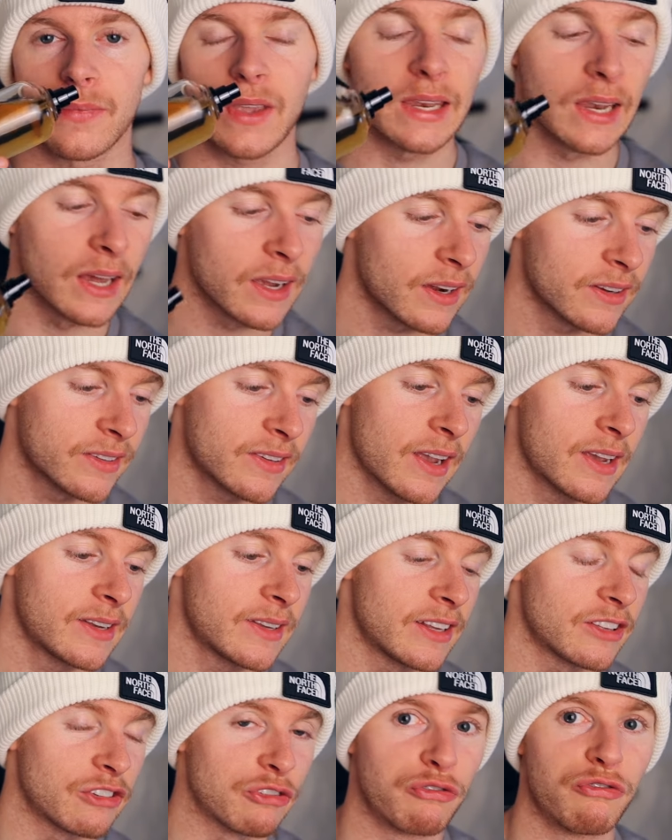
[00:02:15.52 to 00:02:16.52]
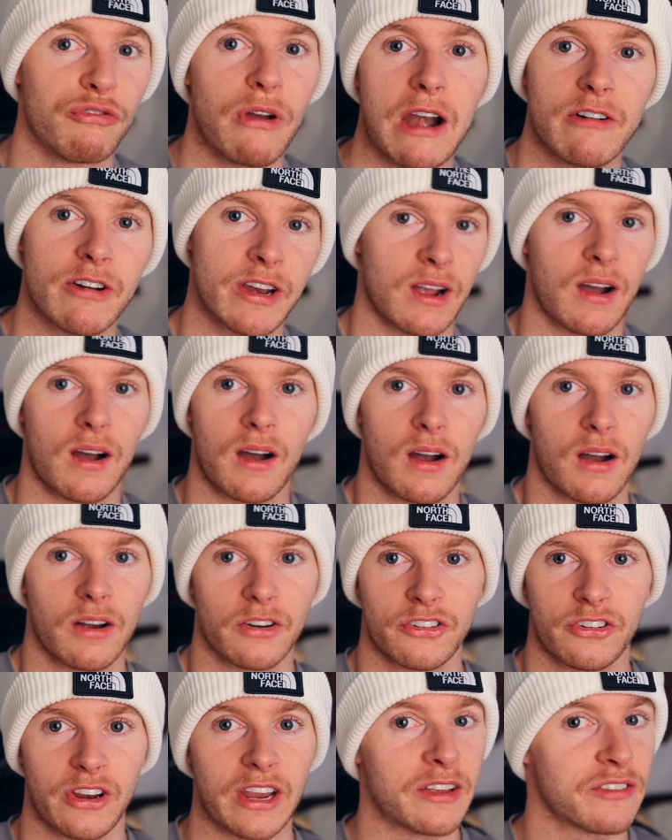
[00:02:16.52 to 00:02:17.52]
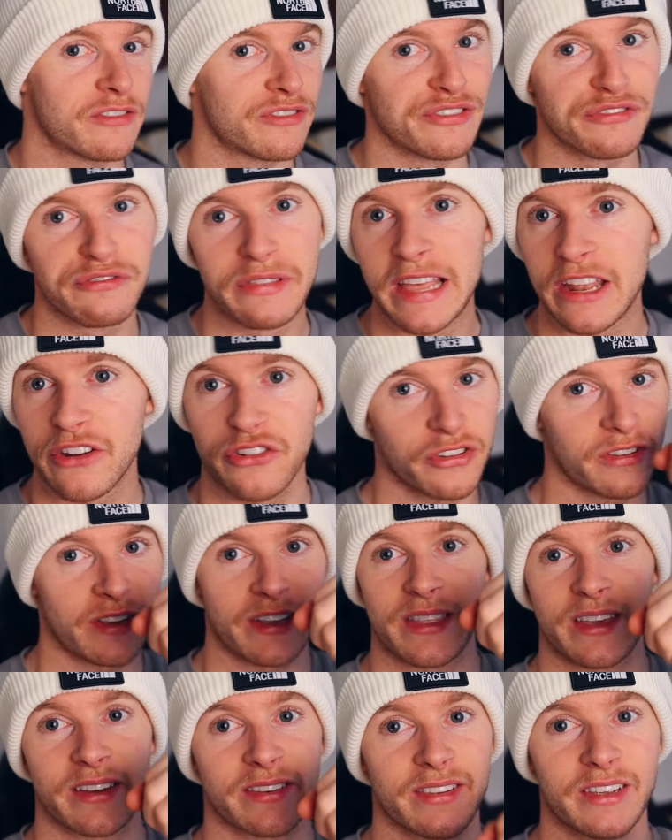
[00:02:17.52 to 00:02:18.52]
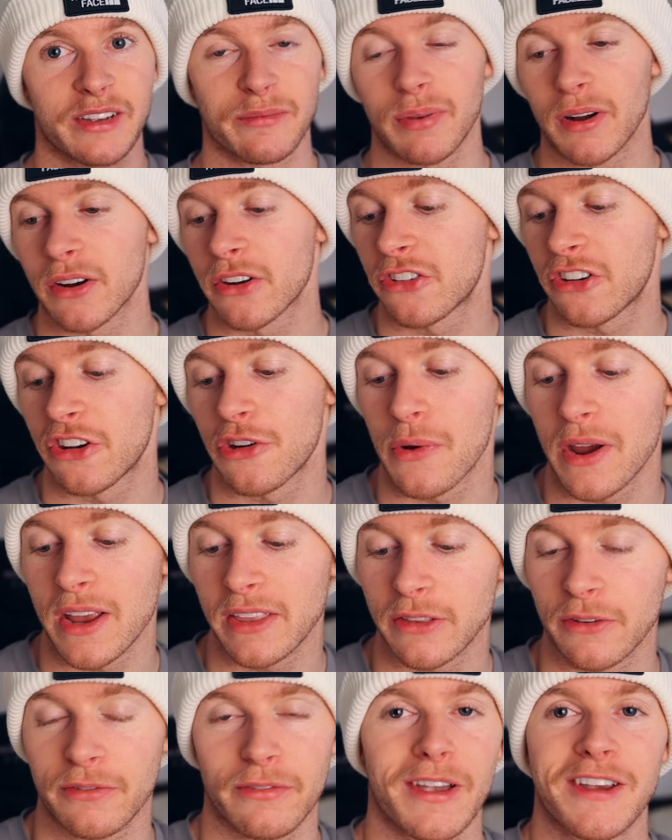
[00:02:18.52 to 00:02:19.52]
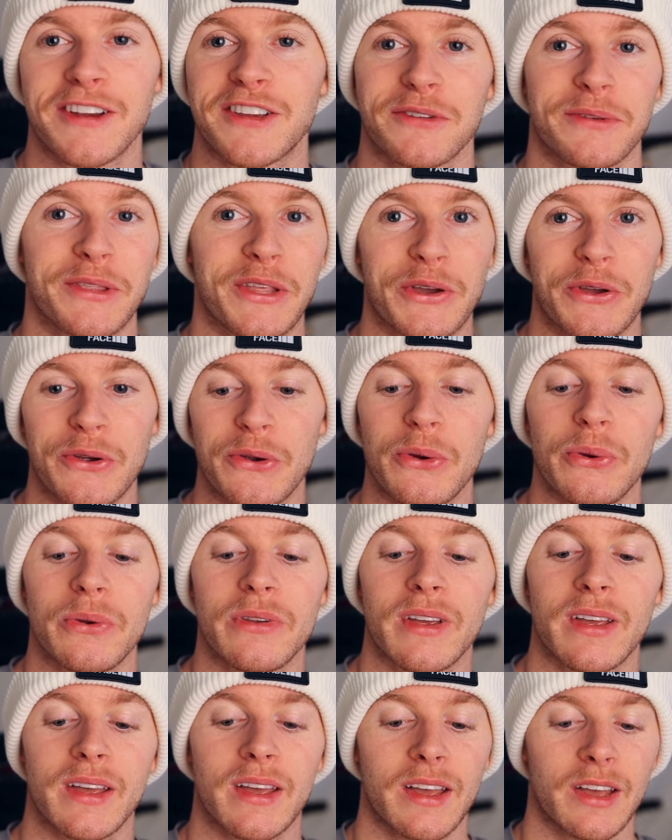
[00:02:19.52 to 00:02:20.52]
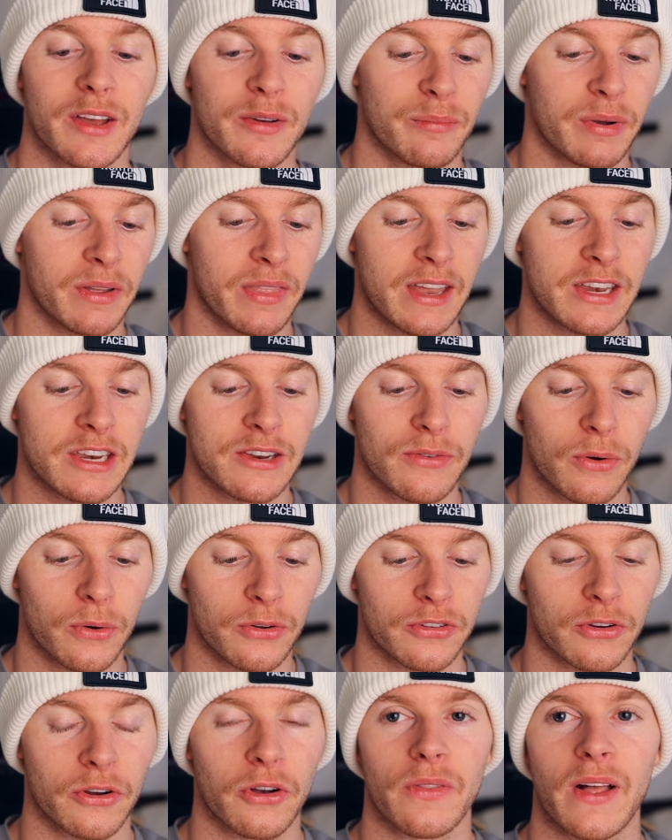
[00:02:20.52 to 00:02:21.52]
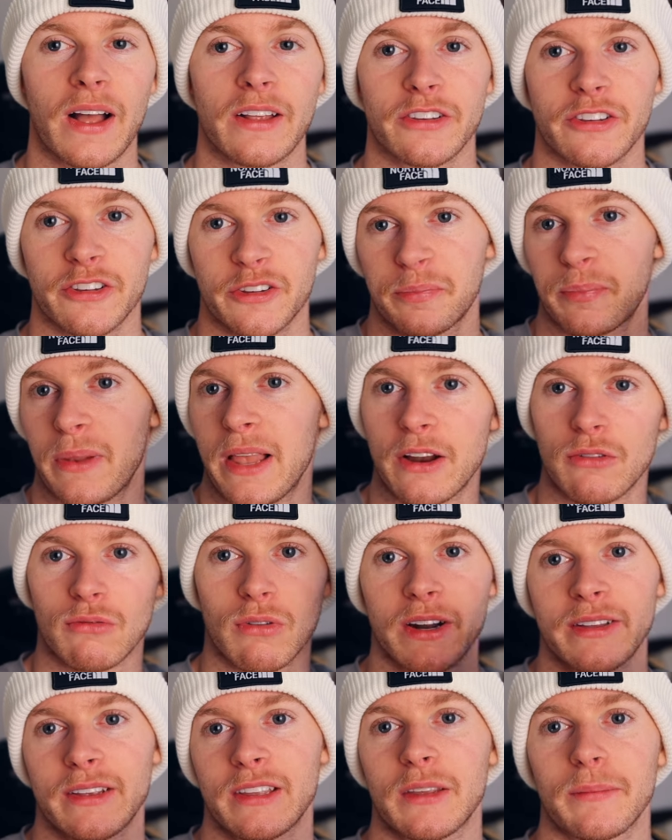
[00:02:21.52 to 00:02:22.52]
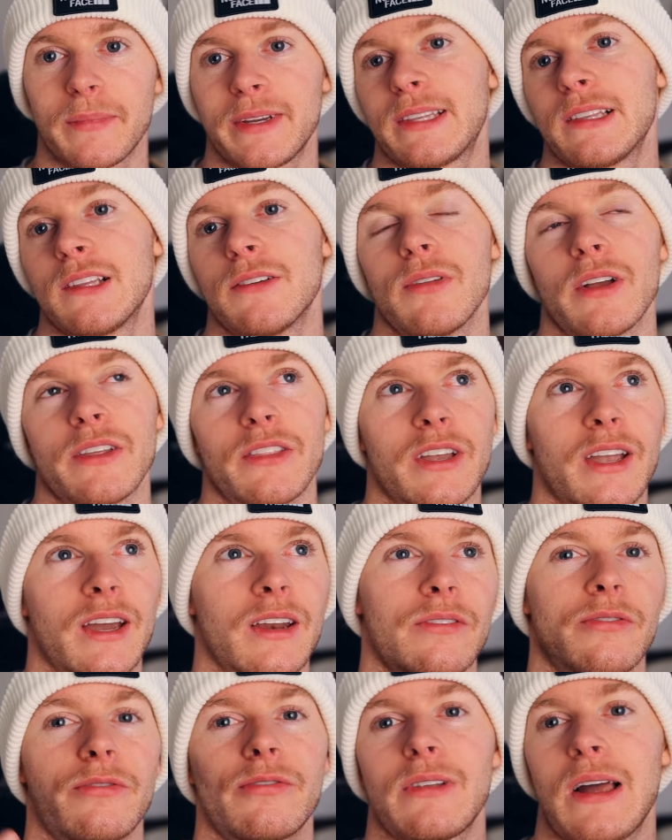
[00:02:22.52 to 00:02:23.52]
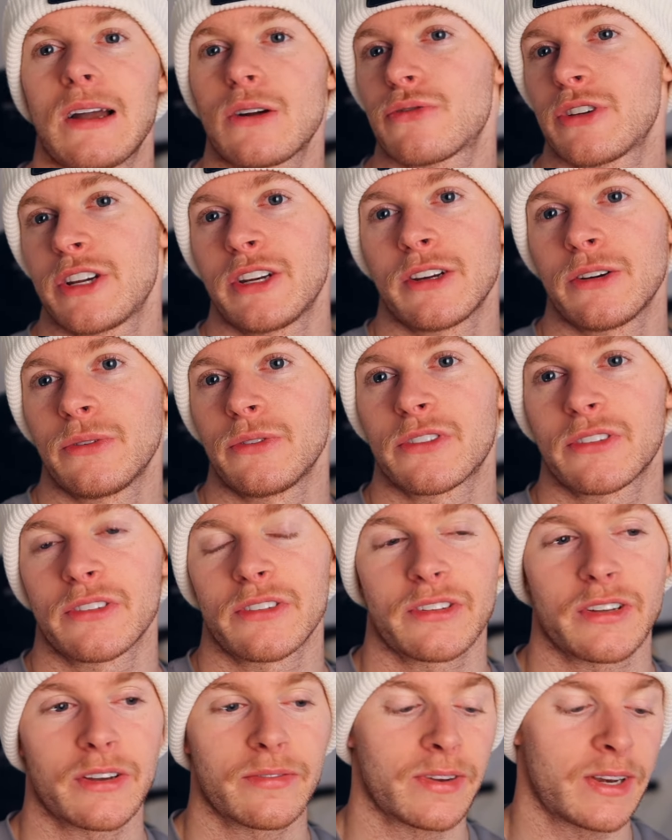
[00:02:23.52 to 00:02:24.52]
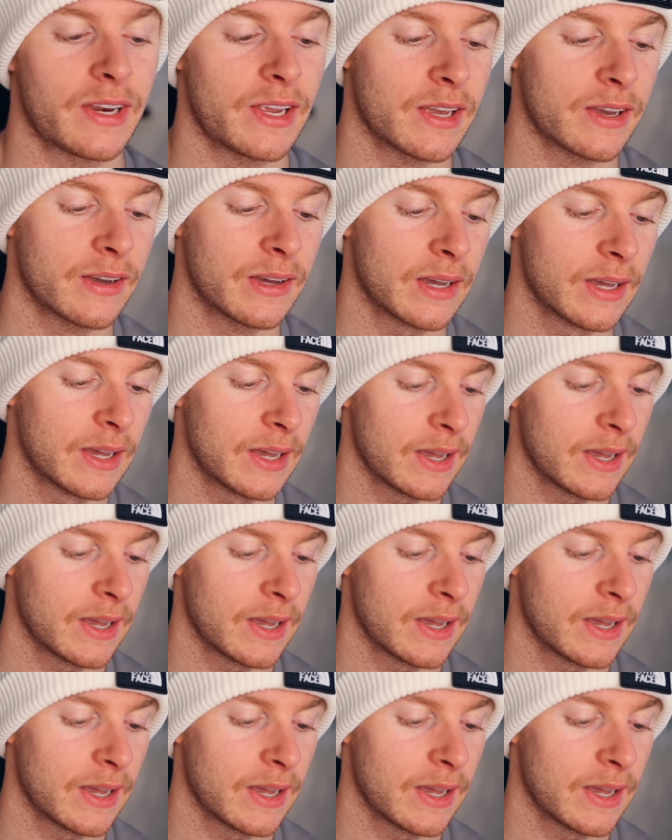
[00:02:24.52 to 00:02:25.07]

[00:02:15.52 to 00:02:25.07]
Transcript: And like I said, it's very harsh. It literally, this thing punches you in the face with the oud. But then you've also got that split right down the middle of like the kind of flowery notes and stuff in here.